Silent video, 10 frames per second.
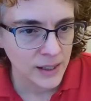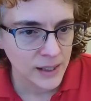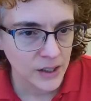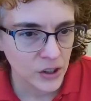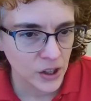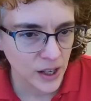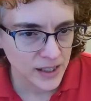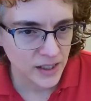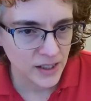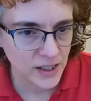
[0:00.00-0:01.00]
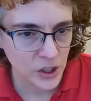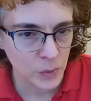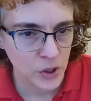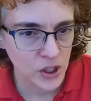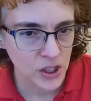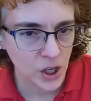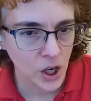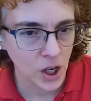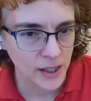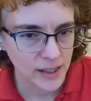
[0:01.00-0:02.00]
He had thought that she was just
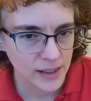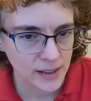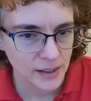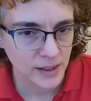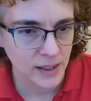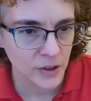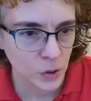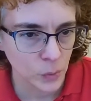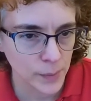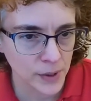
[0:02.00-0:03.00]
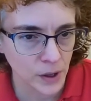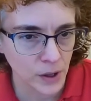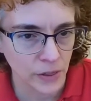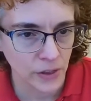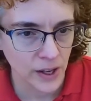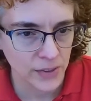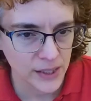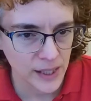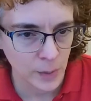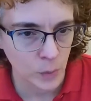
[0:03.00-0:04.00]
honest, that other women all thought the
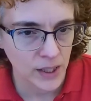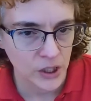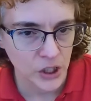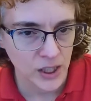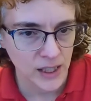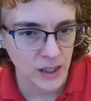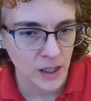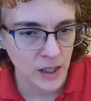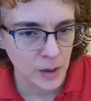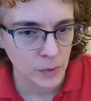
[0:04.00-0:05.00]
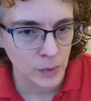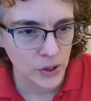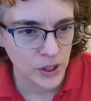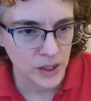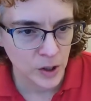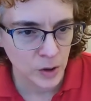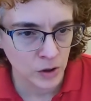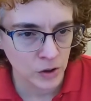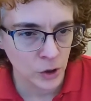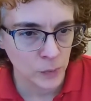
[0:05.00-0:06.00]
same way as she did, but were just
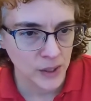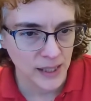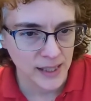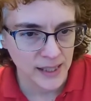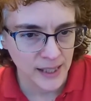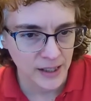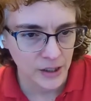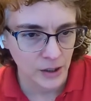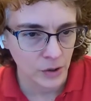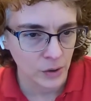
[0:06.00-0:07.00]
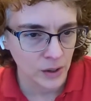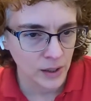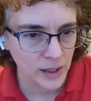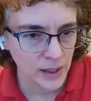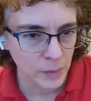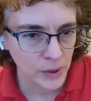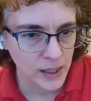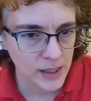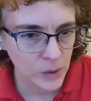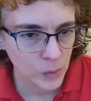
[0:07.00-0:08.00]
too polite to say so. But
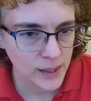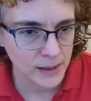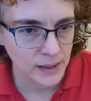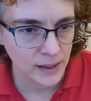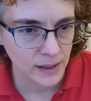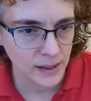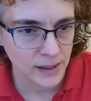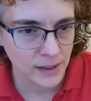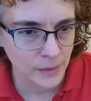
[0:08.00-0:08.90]
Kenzie wasn't like that.